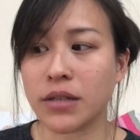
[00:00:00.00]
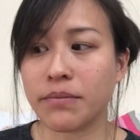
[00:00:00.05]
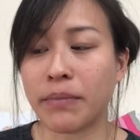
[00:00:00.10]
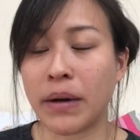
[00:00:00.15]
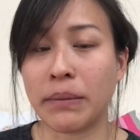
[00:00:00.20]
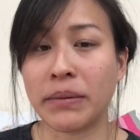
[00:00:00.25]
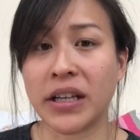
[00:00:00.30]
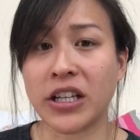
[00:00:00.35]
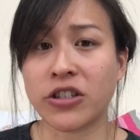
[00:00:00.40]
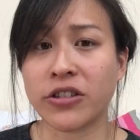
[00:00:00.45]

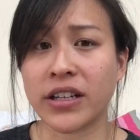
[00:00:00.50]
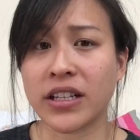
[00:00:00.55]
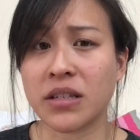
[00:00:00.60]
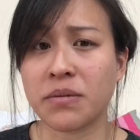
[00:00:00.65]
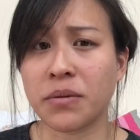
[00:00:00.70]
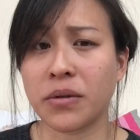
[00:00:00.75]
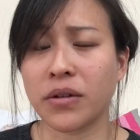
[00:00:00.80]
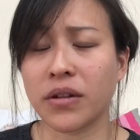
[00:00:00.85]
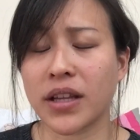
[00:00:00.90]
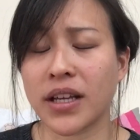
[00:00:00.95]
public
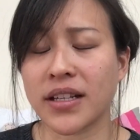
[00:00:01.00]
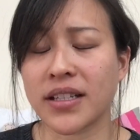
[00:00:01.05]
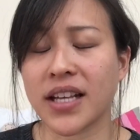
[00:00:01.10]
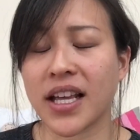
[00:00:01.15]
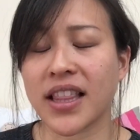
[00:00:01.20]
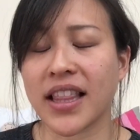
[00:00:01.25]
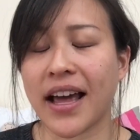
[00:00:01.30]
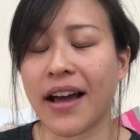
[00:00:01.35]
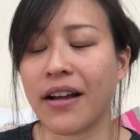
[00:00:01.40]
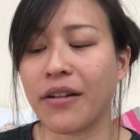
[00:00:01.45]
transport, things
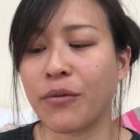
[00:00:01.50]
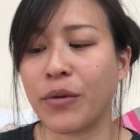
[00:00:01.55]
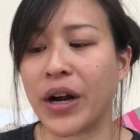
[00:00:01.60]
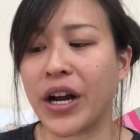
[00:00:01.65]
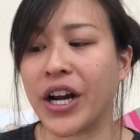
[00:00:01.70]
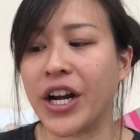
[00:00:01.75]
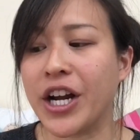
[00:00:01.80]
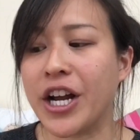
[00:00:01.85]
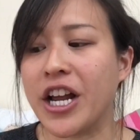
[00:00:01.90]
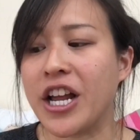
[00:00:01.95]
like that,
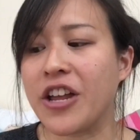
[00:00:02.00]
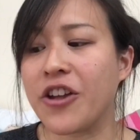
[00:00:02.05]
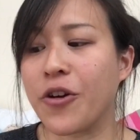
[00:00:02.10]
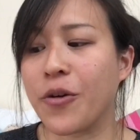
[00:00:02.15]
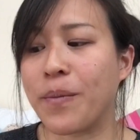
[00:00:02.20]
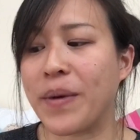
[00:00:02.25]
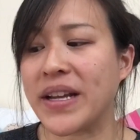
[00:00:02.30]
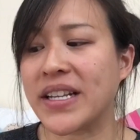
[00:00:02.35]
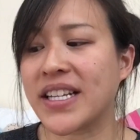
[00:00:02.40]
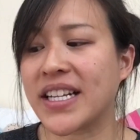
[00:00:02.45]
where you're
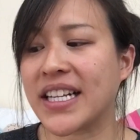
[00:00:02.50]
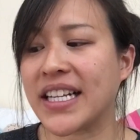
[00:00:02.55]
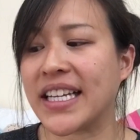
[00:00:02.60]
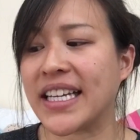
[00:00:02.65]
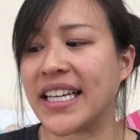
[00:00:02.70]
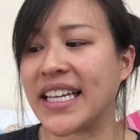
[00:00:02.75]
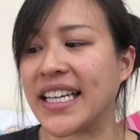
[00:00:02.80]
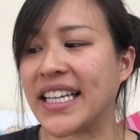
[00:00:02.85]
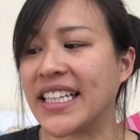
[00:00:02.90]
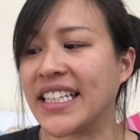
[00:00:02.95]

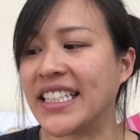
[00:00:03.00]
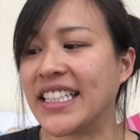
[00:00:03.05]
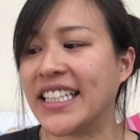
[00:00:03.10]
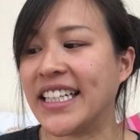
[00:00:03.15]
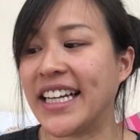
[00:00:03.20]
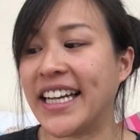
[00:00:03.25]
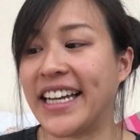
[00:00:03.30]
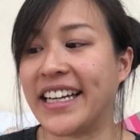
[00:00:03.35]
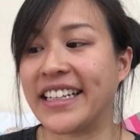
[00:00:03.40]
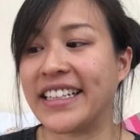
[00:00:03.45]
basically
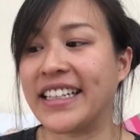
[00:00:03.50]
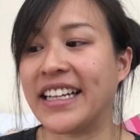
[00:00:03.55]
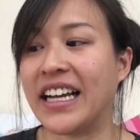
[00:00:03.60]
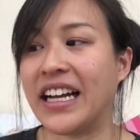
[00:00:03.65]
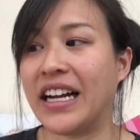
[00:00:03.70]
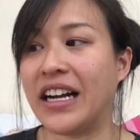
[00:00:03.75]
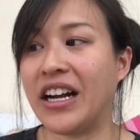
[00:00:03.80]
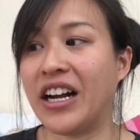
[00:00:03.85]
in